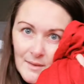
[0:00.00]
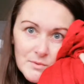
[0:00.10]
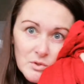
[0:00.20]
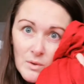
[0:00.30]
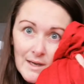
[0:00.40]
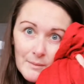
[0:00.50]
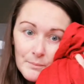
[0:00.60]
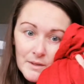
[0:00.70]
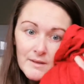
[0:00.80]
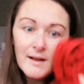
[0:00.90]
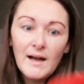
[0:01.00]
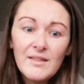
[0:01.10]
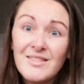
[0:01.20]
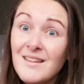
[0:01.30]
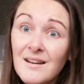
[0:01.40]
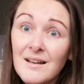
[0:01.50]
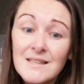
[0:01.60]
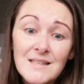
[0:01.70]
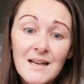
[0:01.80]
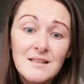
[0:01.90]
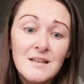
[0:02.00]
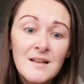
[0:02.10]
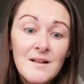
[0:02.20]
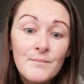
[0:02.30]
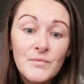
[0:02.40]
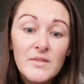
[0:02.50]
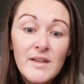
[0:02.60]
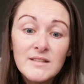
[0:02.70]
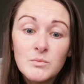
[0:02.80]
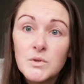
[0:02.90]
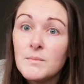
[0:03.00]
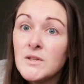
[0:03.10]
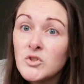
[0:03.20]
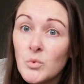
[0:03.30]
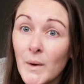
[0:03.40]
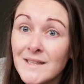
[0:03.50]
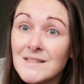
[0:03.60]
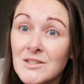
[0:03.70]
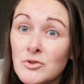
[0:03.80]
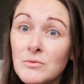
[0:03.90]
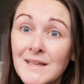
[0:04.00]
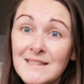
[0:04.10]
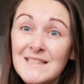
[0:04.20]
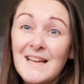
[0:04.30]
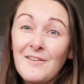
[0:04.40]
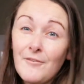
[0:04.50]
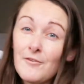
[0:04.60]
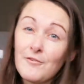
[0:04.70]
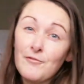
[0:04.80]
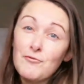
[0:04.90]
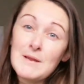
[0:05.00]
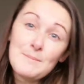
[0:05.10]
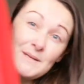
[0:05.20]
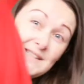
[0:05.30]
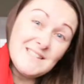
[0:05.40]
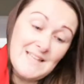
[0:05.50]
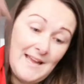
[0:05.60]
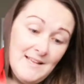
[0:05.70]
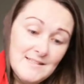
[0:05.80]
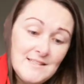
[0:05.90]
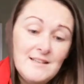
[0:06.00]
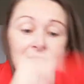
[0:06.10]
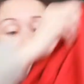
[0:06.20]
I'm so happy. And like I said, this would have been $22.99 for a three-piece set.